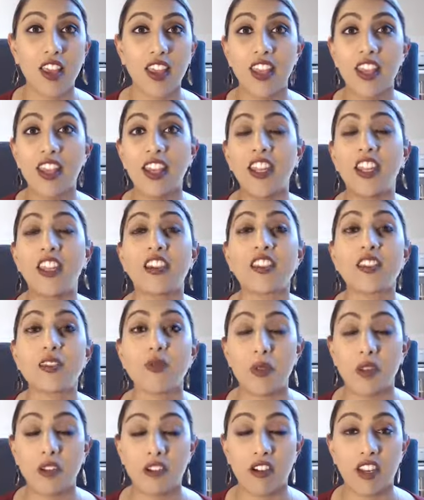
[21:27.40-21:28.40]
any
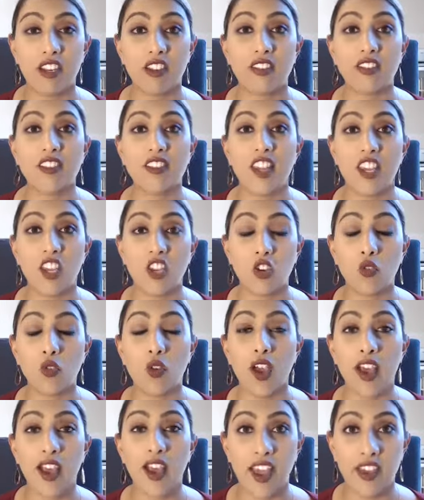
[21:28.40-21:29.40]
experience that you
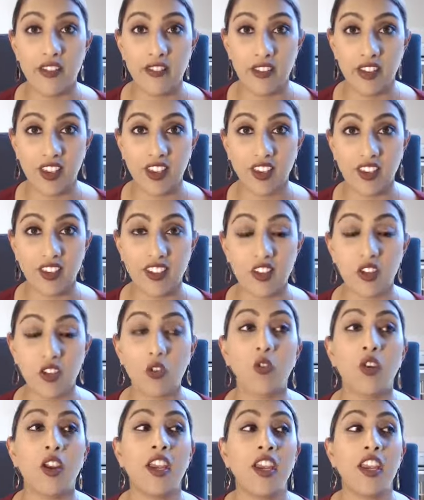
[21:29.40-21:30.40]
are having,
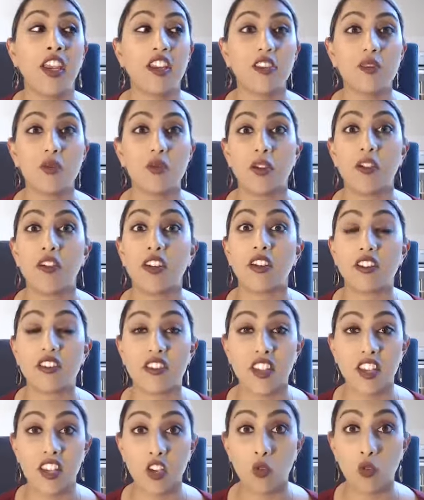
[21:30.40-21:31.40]
or any experience
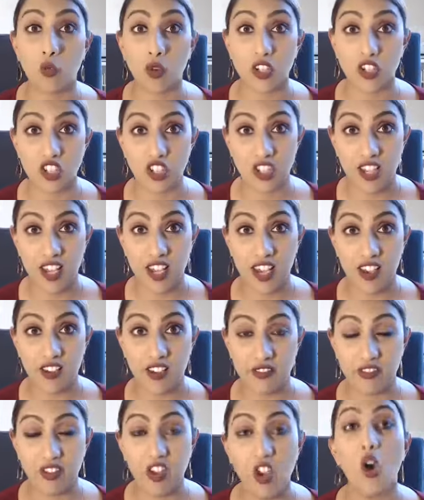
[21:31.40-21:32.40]
that you wish to
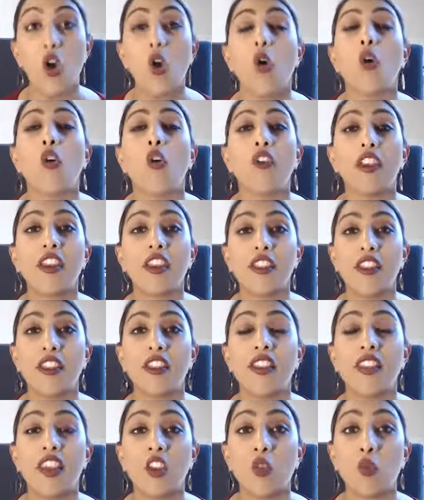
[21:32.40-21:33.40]
have, or anything
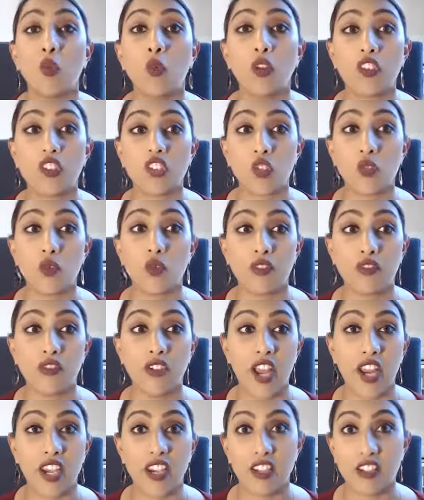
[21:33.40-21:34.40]
that you wish to
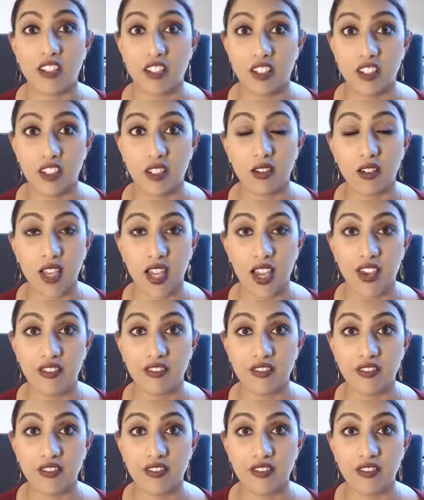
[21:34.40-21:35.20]
invite into your life.